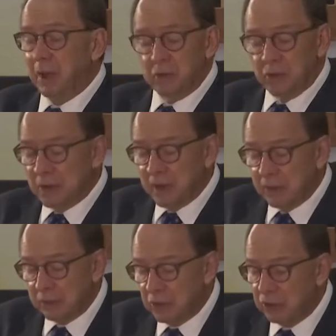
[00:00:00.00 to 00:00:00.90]
Not
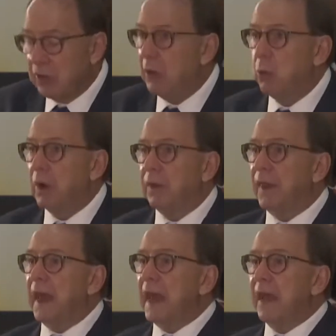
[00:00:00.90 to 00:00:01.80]
enough to say, well,
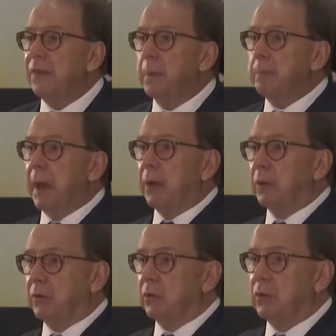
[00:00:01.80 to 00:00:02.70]
they had the power
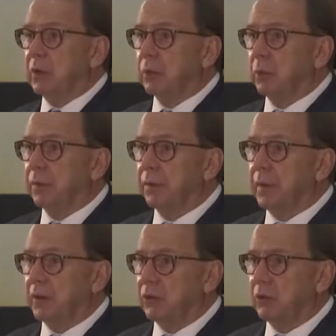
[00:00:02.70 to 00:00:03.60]
to deal with it,
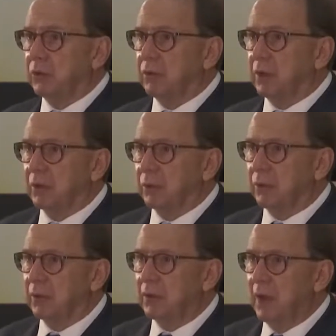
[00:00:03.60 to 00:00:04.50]
they should have dealt with
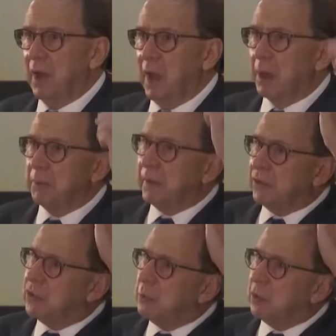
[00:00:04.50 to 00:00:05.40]
it. I mean,
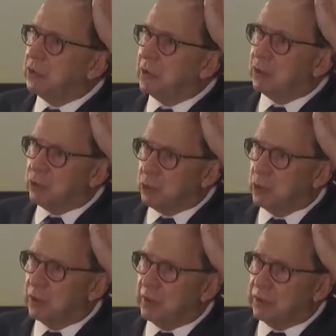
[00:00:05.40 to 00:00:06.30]
that's the most
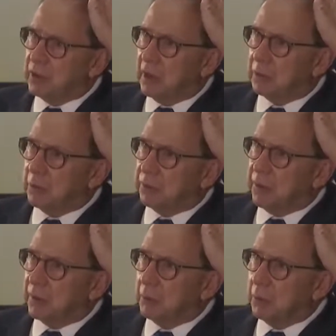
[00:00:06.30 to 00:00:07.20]
extraordinary statement
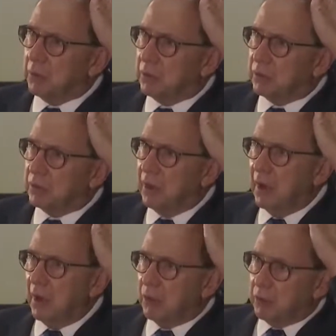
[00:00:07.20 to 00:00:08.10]
that emerged
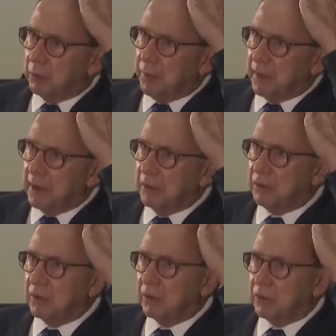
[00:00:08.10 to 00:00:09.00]
from that
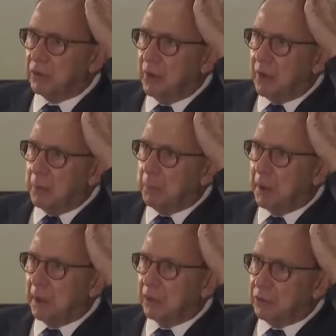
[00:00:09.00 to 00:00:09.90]
evidence
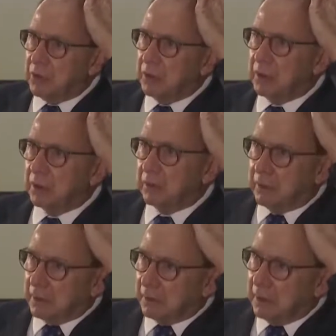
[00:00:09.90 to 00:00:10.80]
by a senior
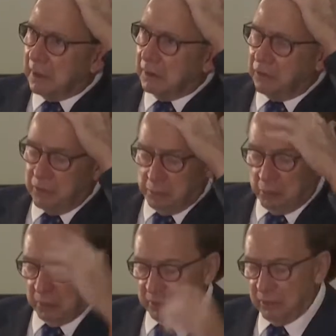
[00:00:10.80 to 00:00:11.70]
ANC
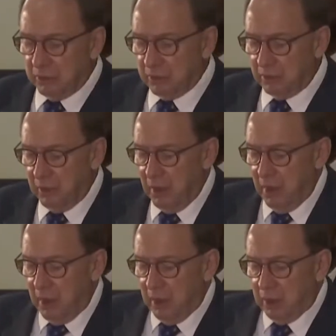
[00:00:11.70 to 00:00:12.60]

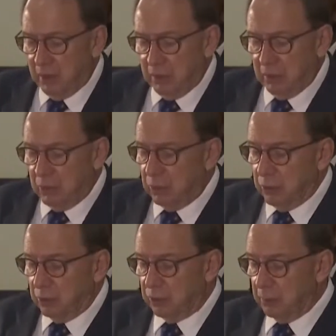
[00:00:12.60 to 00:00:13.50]
politician
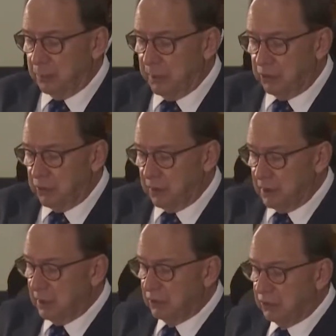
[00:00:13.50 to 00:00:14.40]
who simply said,
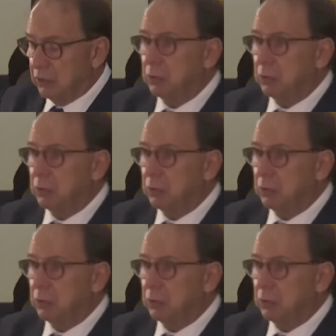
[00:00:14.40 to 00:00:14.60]
yes,